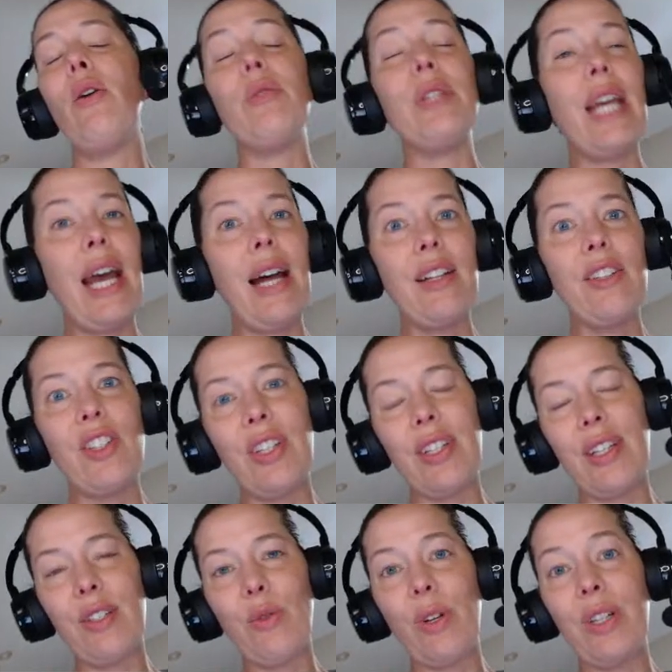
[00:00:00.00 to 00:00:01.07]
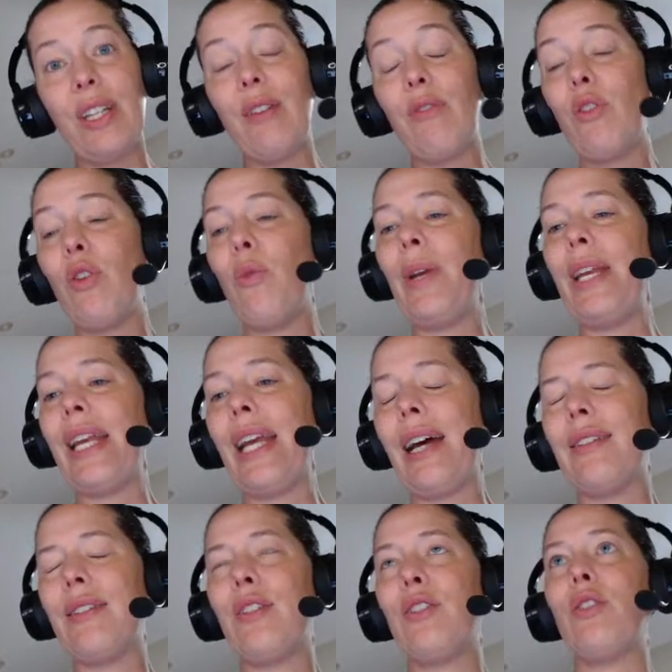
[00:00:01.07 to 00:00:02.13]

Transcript: only halogen that's going to give you a weak acid.